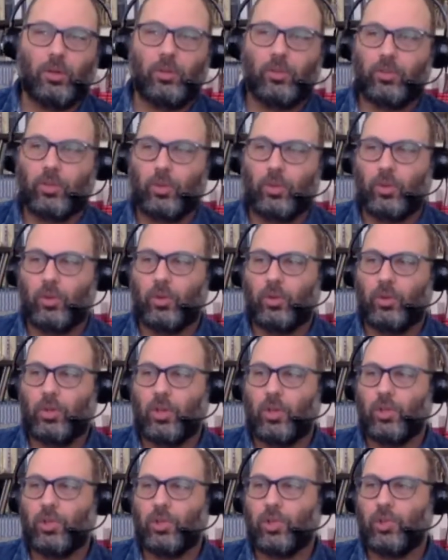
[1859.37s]
So the
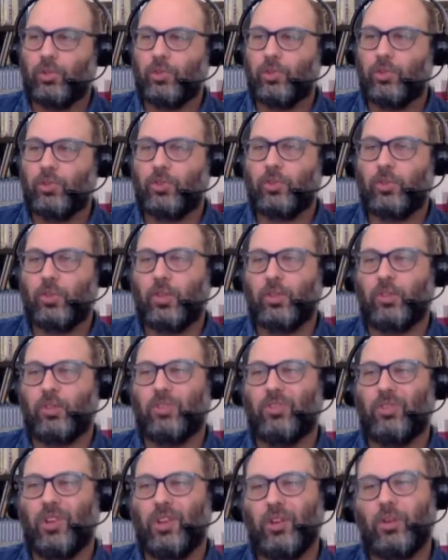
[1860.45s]
unconscious is a
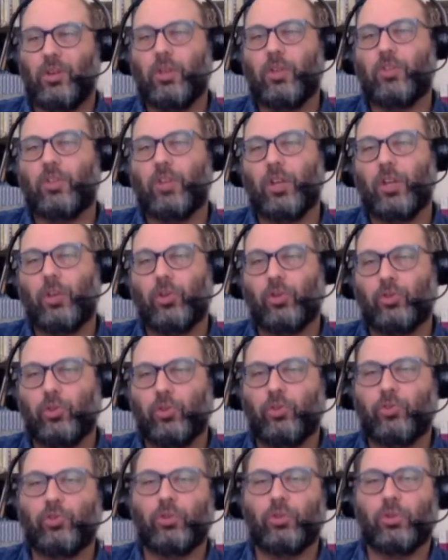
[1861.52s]
very
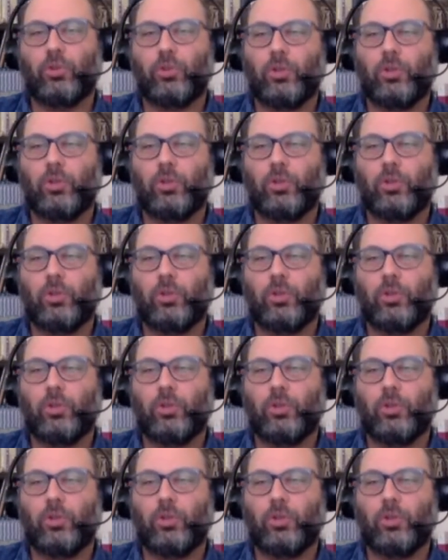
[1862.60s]
psychosocial